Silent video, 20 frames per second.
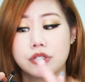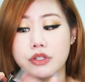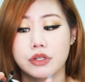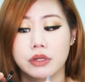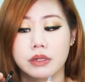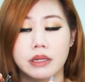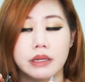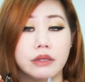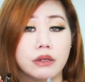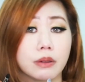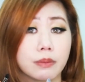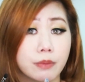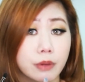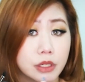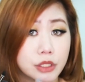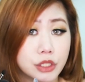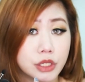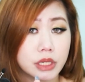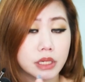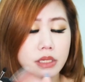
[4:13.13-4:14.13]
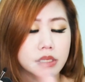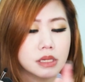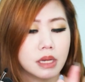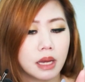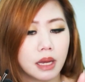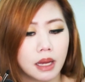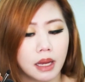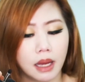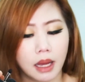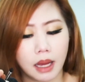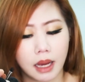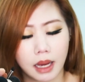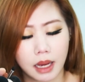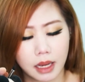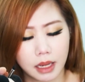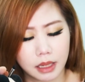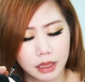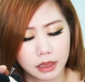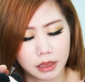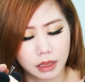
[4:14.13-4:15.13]
to clean your brushes,
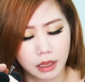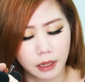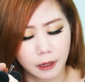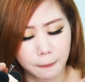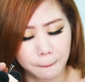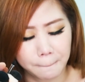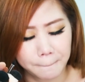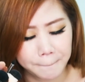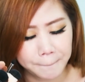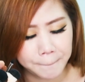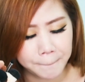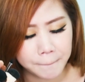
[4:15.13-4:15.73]
and